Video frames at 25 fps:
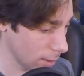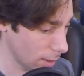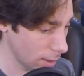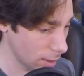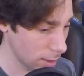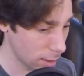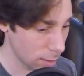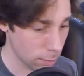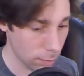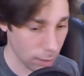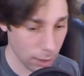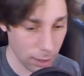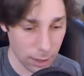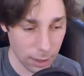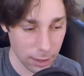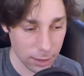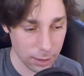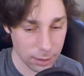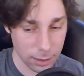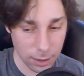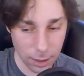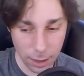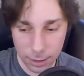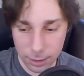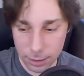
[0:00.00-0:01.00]
I just
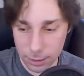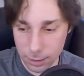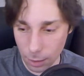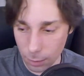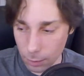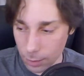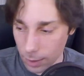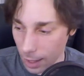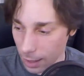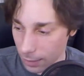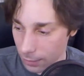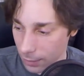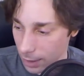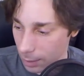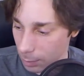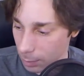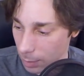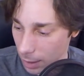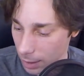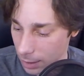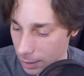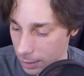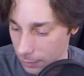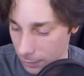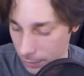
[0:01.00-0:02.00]
realised I don't have any
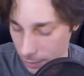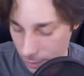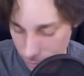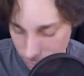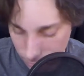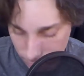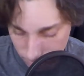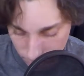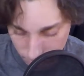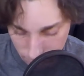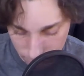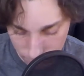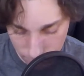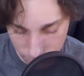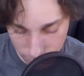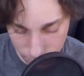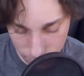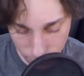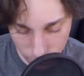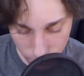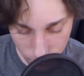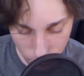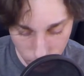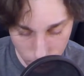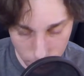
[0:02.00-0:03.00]
place for this
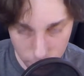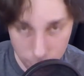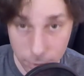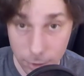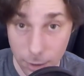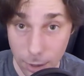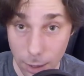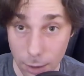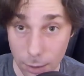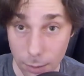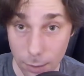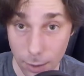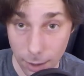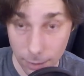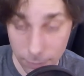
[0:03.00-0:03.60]
fork to go.